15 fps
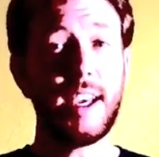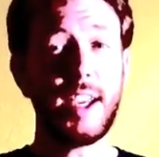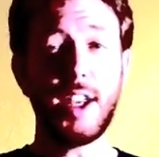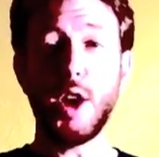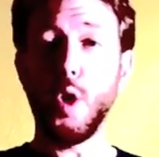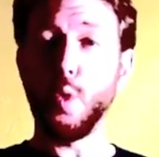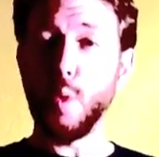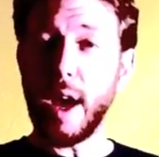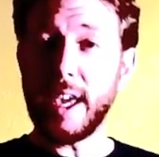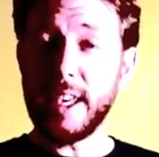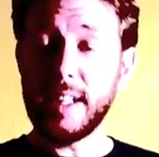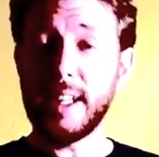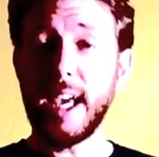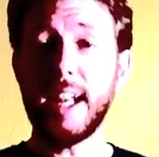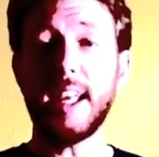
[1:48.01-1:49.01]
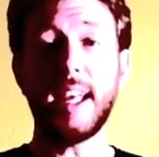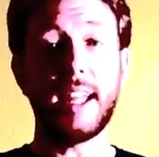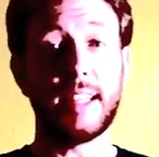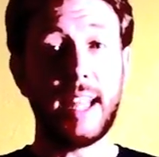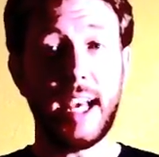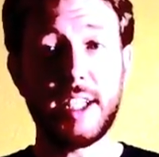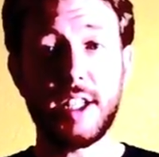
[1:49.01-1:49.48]
regulate it
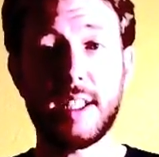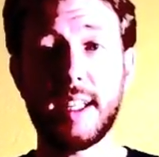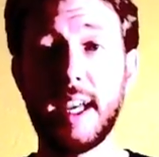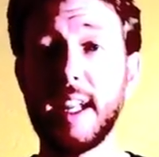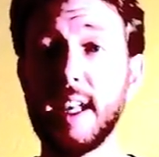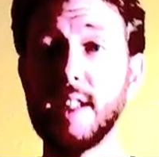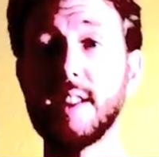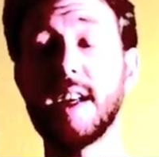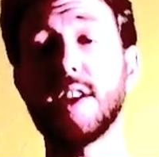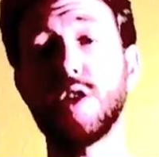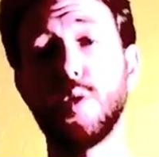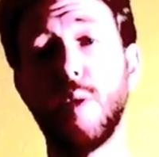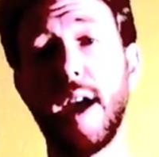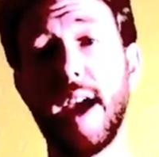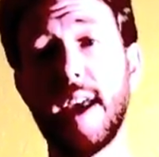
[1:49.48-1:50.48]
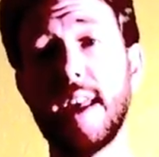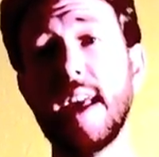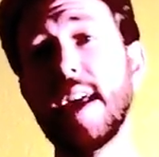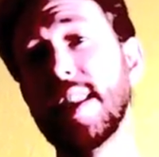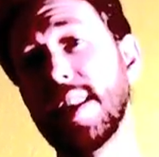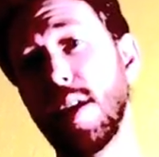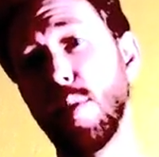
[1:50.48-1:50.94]
and legislate it in such a way
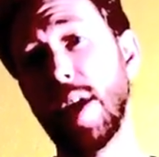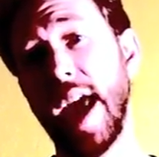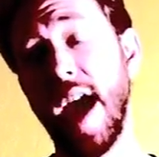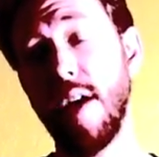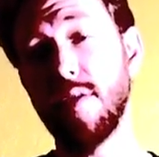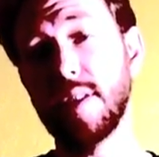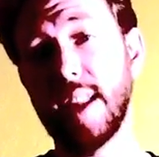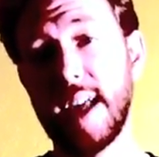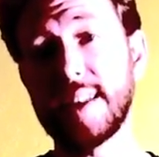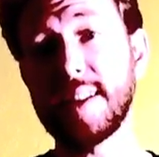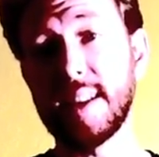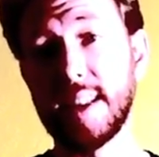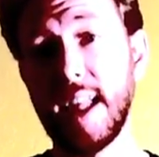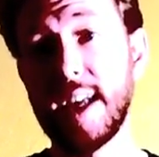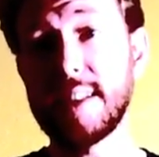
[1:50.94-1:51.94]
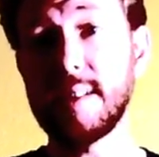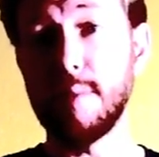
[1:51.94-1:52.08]
that we have less and less